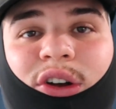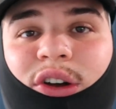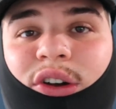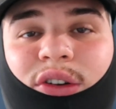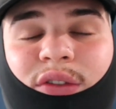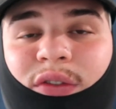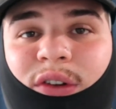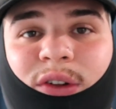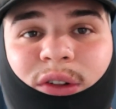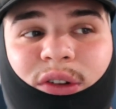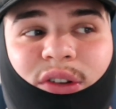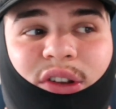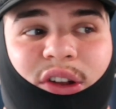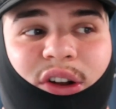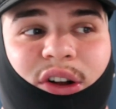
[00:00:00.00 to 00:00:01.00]
I didn't feel
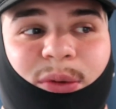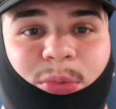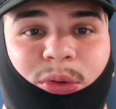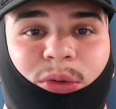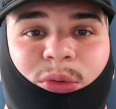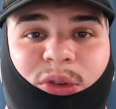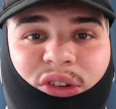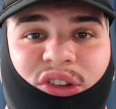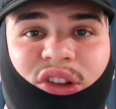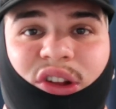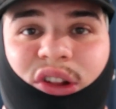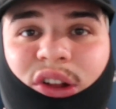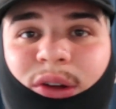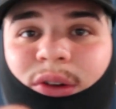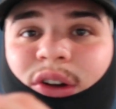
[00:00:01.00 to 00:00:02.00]
those at all, but once
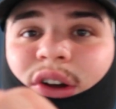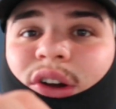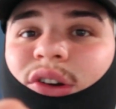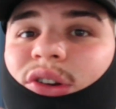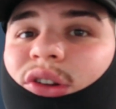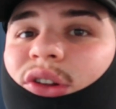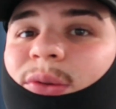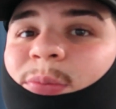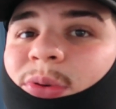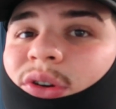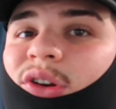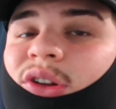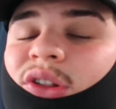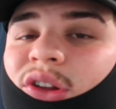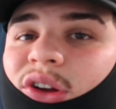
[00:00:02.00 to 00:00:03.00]
they like actually
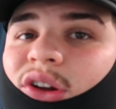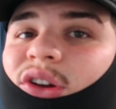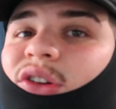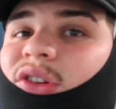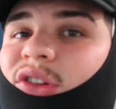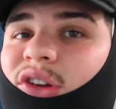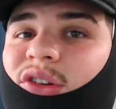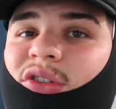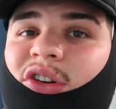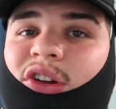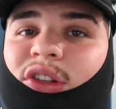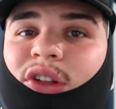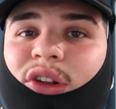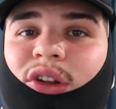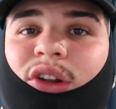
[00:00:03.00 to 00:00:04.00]
put in the anesthesia,
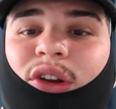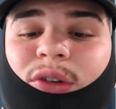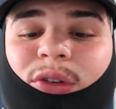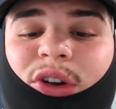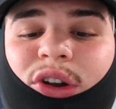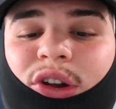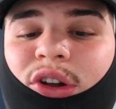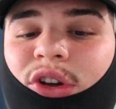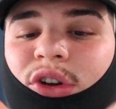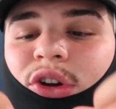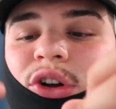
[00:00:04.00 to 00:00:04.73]
like the liquid,